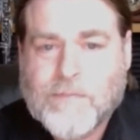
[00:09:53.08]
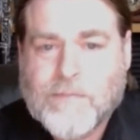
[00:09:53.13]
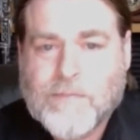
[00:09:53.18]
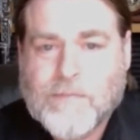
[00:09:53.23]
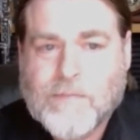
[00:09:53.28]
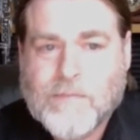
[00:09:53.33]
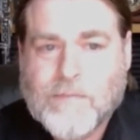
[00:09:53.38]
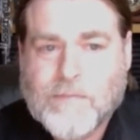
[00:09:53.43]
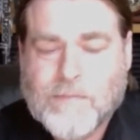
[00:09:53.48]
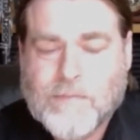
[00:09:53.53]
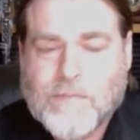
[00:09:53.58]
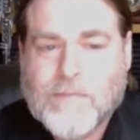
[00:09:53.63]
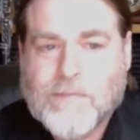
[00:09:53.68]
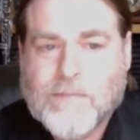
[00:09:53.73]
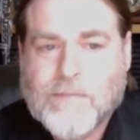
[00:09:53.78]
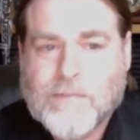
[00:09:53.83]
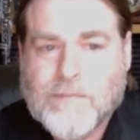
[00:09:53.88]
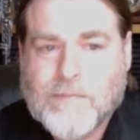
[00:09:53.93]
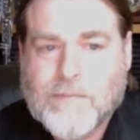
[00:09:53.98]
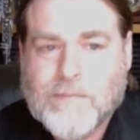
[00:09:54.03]

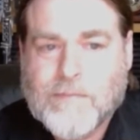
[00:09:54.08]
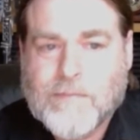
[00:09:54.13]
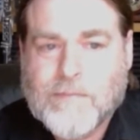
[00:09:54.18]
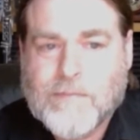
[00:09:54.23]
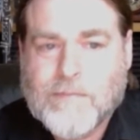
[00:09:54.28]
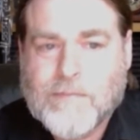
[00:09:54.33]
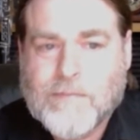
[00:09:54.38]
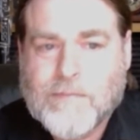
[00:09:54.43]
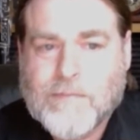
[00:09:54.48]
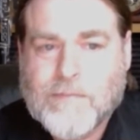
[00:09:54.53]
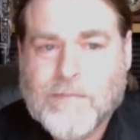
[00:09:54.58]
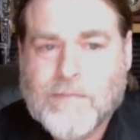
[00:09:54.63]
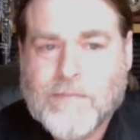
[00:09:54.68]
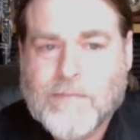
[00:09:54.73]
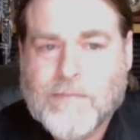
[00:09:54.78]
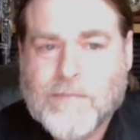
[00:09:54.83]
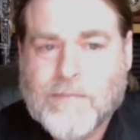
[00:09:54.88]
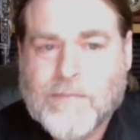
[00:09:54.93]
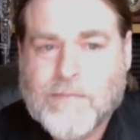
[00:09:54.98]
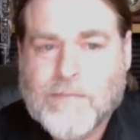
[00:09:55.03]

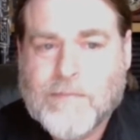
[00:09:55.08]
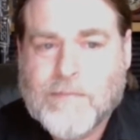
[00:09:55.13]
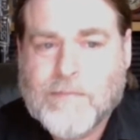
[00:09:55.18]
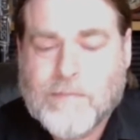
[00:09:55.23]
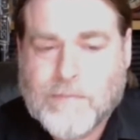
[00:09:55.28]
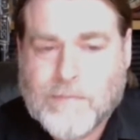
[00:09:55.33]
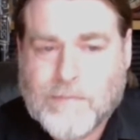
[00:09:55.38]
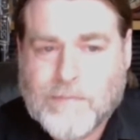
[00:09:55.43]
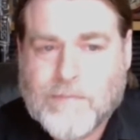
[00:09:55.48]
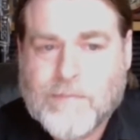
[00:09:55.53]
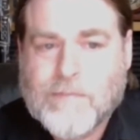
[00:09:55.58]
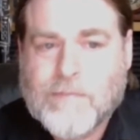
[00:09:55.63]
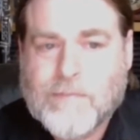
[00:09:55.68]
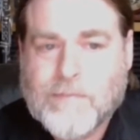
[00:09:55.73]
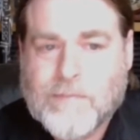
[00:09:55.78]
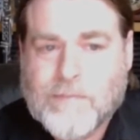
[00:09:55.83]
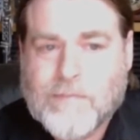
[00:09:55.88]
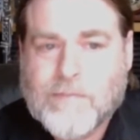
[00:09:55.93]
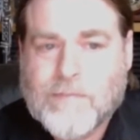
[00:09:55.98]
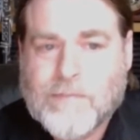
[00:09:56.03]

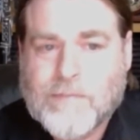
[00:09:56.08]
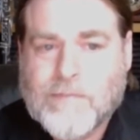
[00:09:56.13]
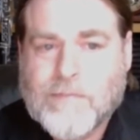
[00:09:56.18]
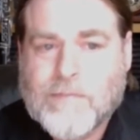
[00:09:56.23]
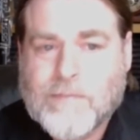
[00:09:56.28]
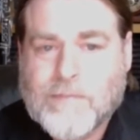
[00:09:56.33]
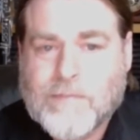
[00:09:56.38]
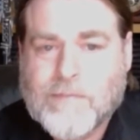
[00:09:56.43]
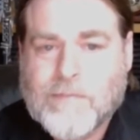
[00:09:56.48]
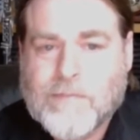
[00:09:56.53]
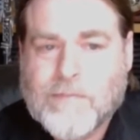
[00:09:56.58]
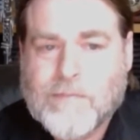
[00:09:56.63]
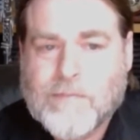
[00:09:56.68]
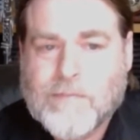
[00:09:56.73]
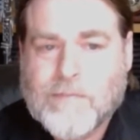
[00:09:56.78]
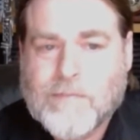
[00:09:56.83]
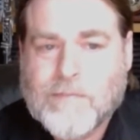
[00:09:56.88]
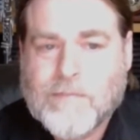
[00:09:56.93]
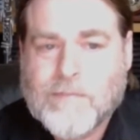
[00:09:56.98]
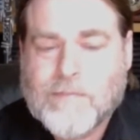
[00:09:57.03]

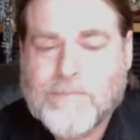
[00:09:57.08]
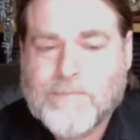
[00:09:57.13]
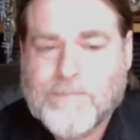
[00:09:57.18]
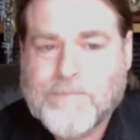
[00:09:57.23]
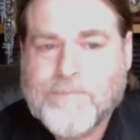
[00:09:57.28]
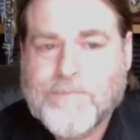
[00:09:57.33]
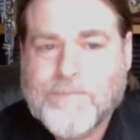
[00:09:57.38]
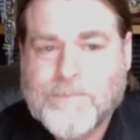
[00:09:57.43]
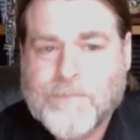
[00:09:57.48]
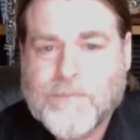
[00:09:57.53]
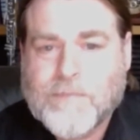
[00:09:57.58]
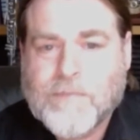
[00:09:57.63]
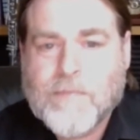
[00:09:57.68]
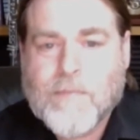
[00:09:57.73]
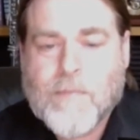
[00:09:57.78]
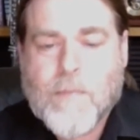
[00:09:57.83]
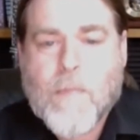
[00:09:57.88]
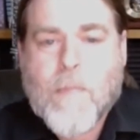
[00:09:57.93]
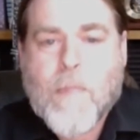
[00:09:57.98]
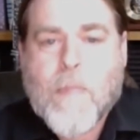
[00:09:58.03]

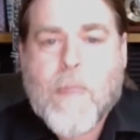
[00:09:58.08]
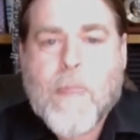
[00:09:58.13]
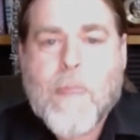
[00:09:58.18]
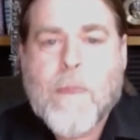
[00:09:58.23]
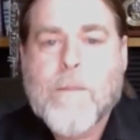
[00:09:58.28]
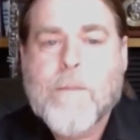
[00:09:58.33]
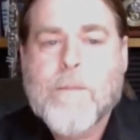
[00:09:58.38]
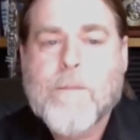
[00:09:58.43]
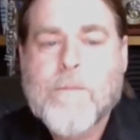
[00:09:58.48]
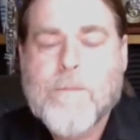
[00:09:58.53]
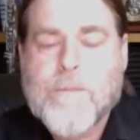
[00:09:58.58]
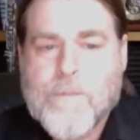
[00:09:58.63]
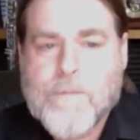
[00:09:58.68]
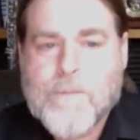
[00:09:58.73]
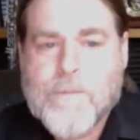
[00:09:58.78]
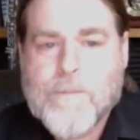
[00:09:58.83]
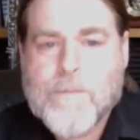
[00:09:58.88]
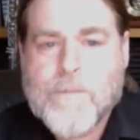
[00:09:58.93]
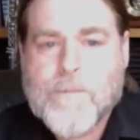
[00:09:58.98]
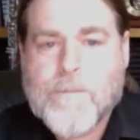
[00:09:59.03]

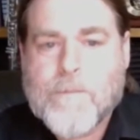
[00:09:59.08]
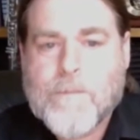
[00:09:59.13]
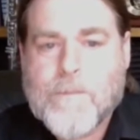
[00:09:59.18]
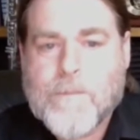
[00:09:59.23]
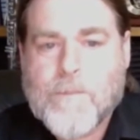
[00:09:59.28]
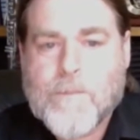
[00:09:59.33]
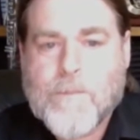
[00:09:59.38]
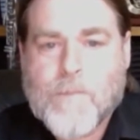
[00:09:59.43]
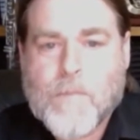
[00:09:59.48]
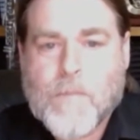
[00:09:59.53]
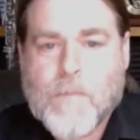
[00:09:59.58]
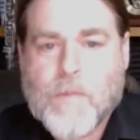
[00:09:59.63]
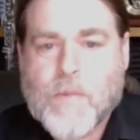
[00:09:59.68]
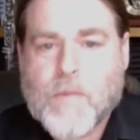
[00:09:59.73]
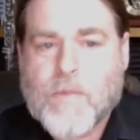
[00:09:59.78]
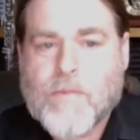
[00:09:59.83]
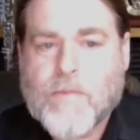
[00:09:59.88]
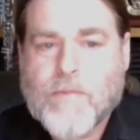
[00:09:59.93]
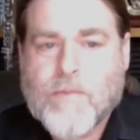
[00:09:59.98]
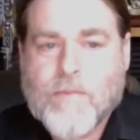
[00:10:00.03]

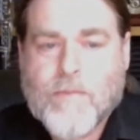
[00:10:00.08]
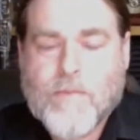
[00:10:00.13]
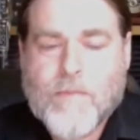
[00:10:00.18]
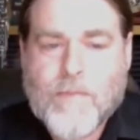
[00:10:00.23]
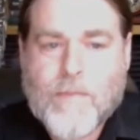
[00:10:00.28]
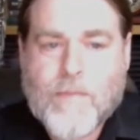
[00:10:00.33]
(silent)